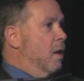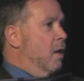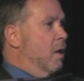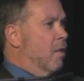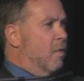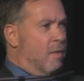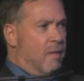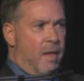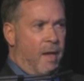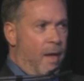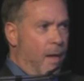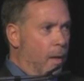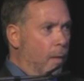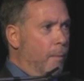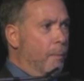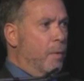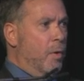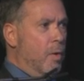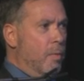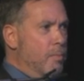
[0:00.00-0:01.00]
is to
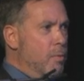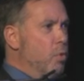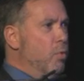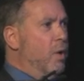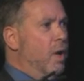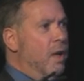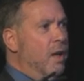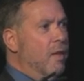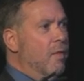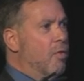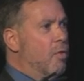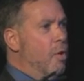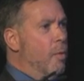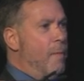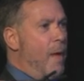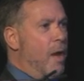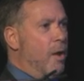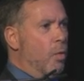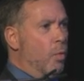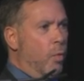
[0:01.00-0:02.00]
help communities, no
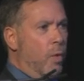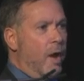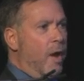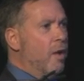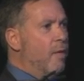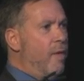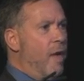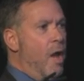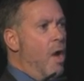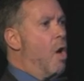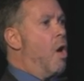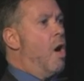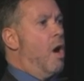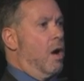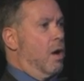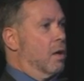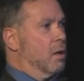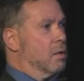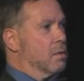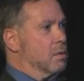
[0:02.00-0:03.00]
matter where they
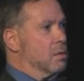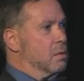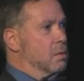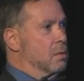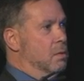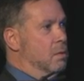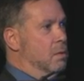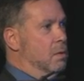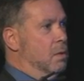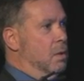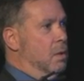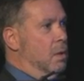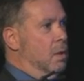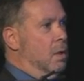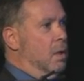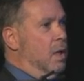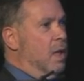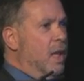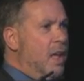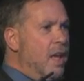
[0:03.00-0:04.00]
are,
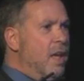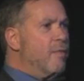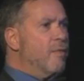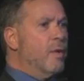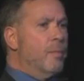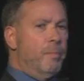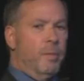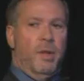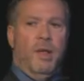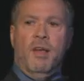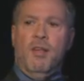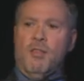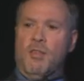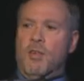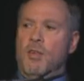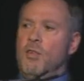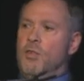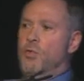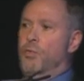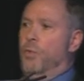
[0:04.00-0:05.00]
even
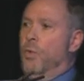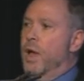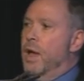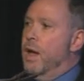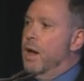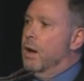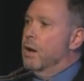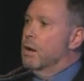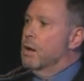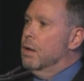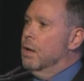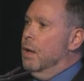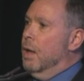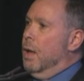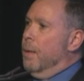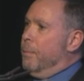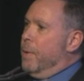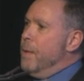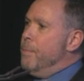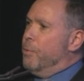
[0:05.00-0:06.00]
places where
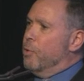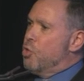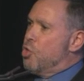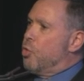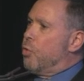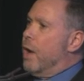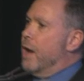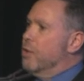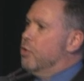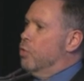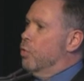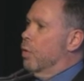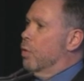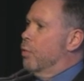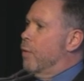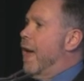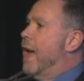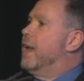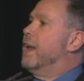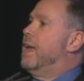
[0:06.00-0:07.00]
people try to
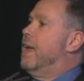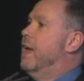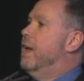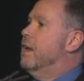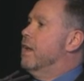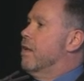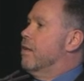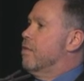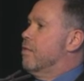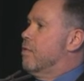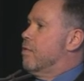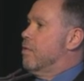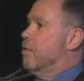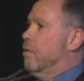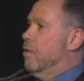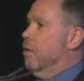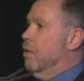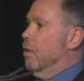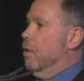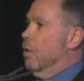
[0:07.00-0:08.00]
eradicate us
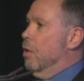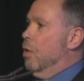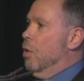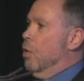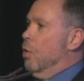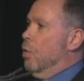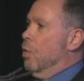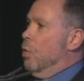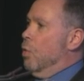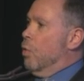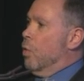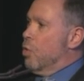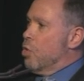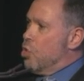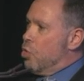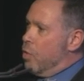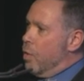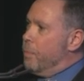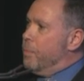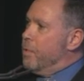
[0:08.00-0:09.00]
or
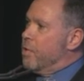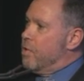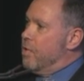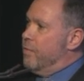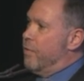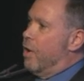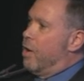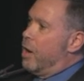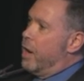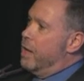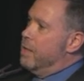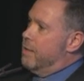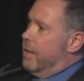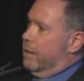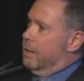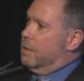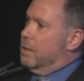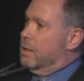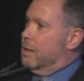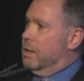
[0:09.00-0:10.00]
strip us of our
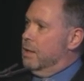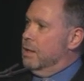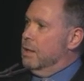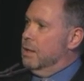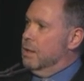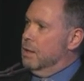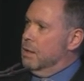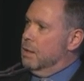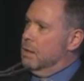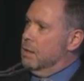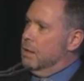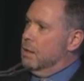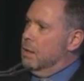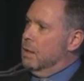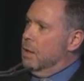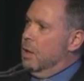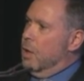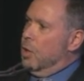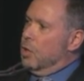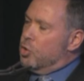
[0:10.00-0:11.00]
identity,
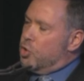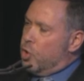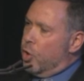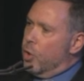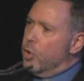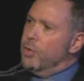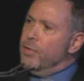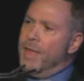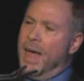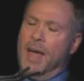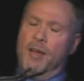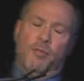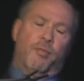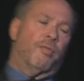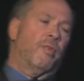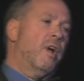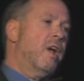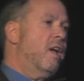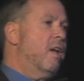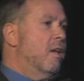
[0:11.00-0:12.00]
turn that
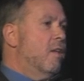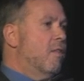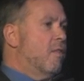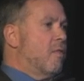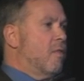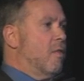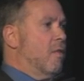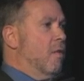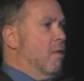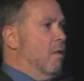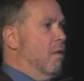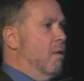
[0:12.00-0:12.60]
phrase